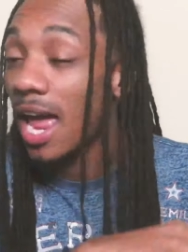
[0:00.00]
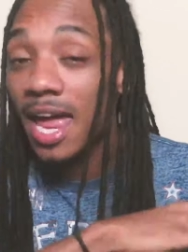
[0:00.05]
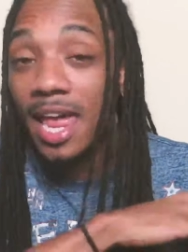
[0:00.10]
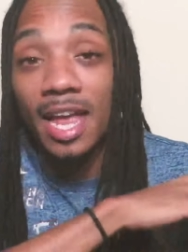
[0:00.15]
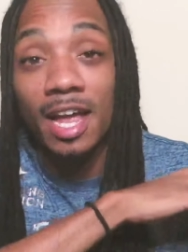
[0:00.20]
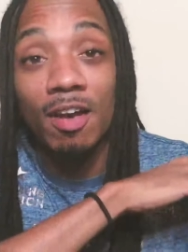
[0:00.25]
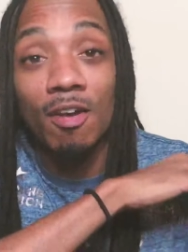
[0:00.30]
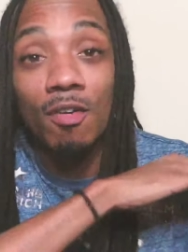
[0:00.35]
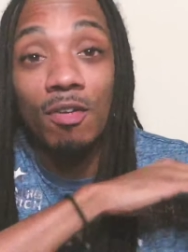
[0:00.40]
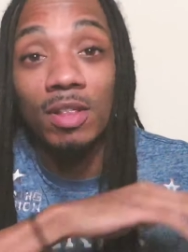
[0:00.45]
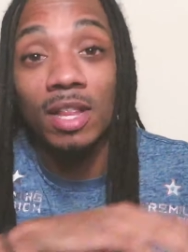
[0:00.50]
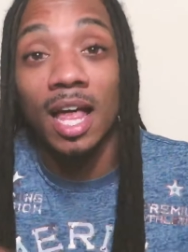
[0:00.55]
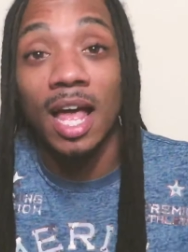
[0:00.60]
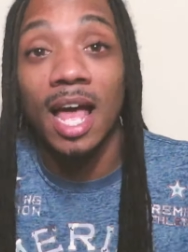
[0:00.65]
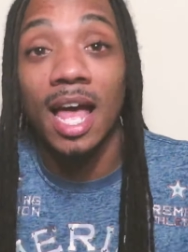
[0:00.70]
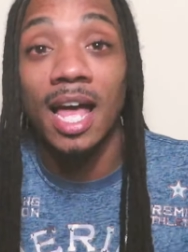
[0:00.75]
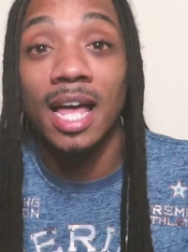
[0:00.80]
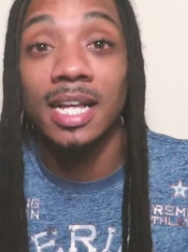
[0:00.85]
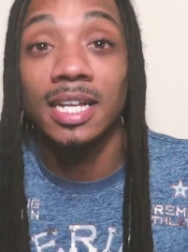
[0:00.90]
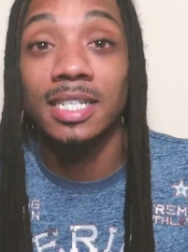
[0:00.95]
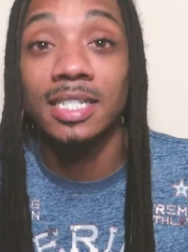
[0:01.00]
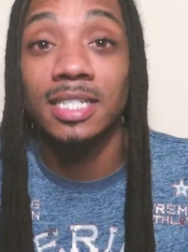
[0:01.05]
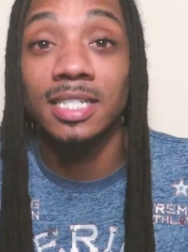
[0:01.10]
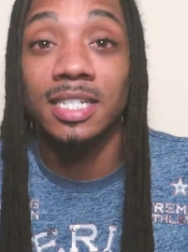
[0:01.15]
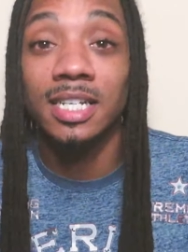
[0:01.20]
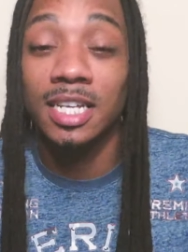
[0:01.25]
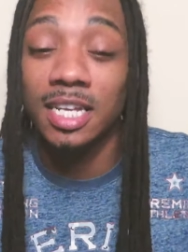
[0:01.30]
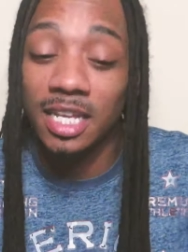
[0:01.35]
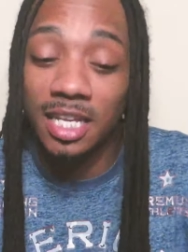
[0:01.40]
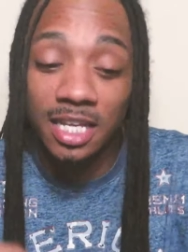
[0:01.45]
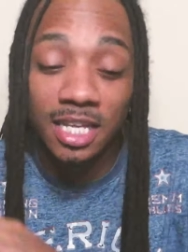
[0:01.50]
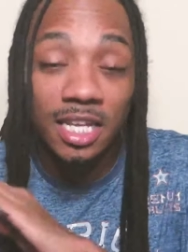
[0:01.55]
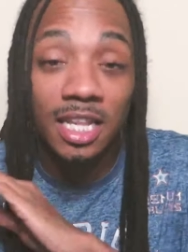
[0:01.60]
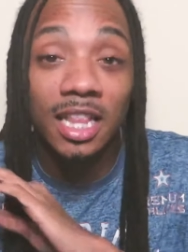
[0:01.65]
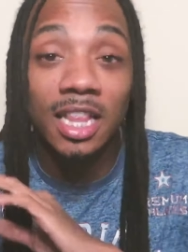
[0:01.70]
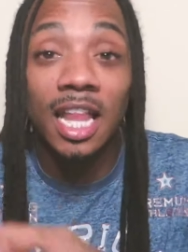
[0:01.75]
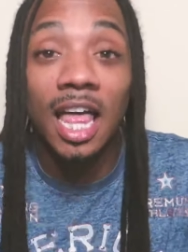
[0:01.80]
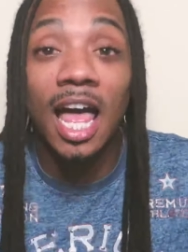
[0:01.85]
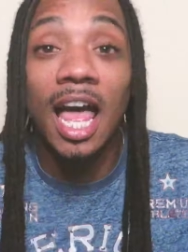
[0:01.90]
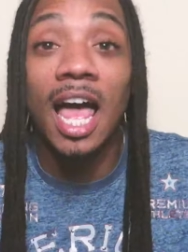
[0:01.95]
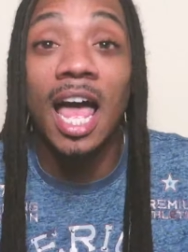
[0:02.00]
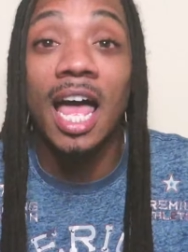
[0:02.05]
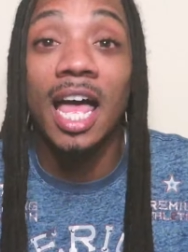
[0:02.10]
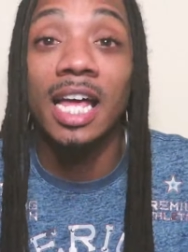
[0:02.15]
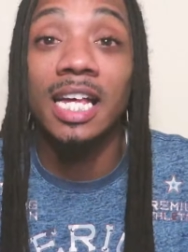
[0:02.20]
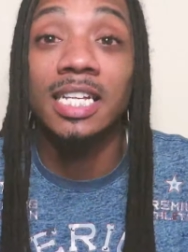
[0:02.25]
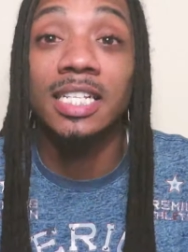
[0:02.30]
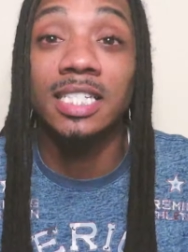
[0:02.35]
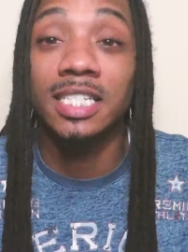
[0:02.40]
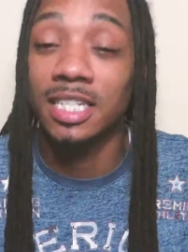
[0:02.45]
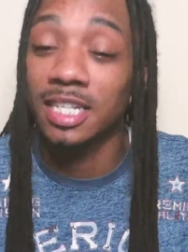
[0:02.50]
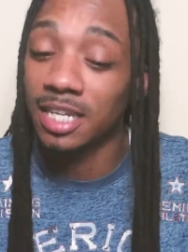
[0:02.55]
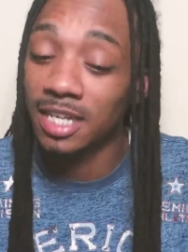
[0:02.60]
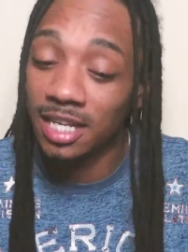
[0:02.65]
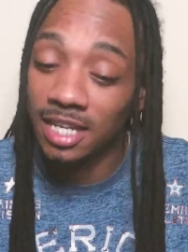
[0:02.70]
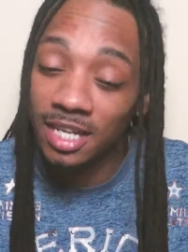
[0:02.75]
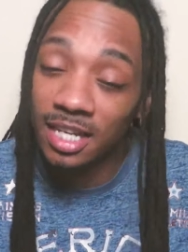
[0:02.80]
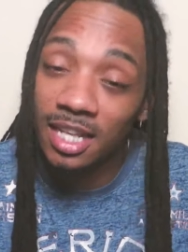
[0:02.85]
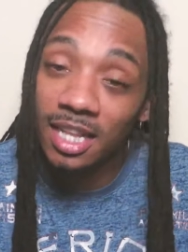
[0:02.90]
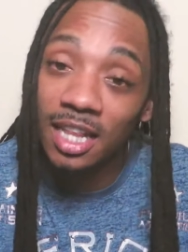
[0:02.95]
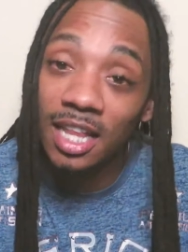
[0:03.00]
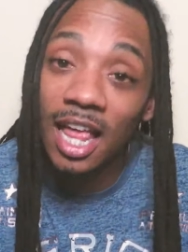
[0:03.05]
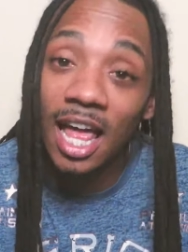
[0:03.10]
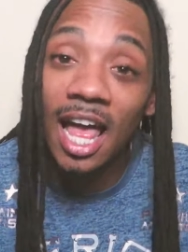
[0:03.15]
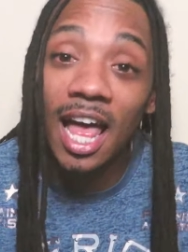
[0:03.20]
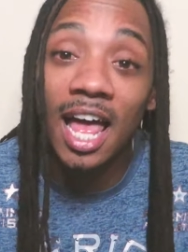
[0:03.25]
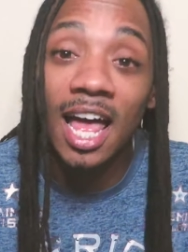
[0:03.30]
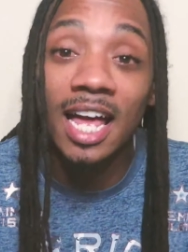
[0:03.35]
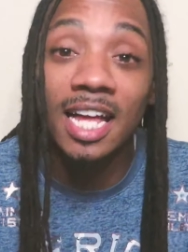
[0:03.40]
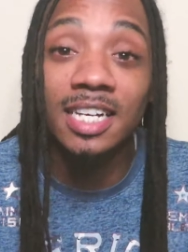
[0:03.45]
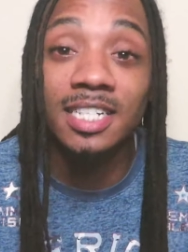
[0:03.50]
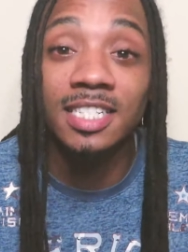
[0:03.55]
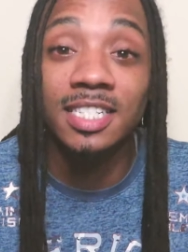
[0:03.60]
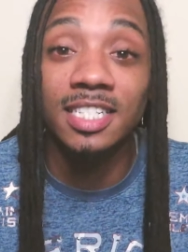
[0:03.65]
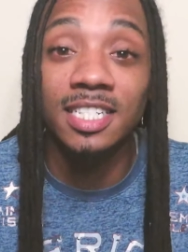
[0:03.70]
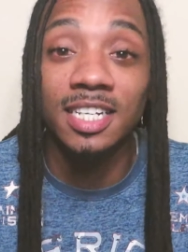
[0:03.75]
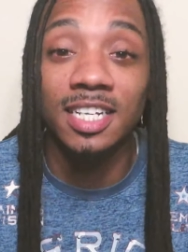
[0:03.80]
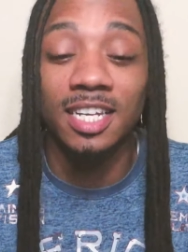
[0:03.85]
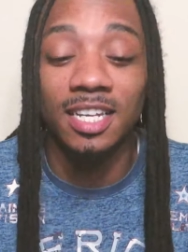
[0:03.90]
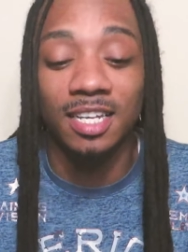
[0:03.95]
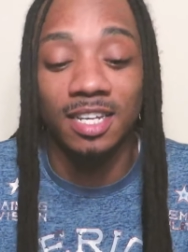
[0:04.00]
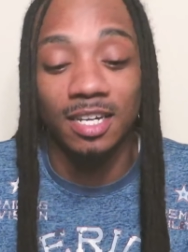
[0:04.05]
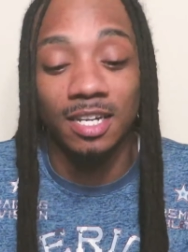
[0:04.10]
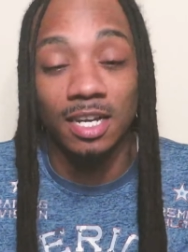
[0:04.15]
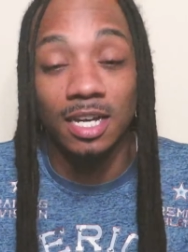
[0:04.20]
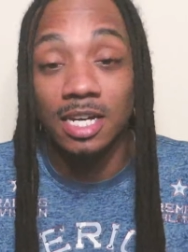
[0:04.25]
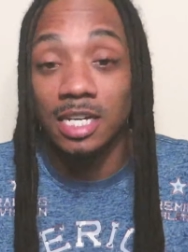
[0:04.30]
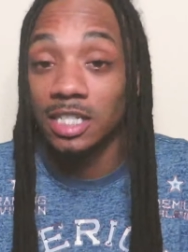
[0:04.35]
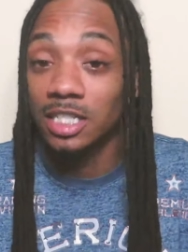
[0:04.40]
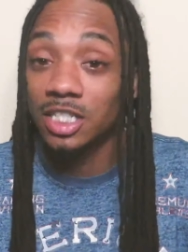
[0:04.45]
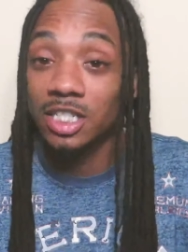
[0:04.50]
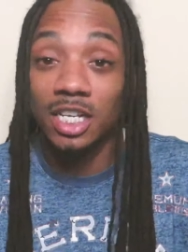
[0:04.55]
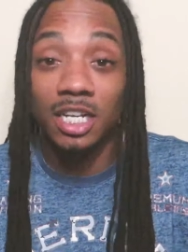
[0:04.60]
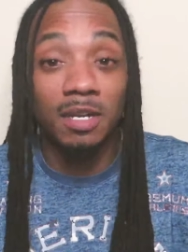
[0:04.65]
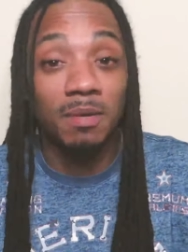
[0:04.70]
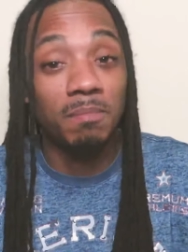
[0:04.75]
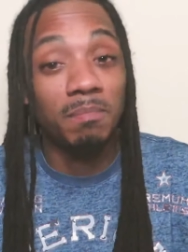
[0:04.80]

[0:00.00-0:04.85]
I ain't gon' lie to you, lie to you, lie to you.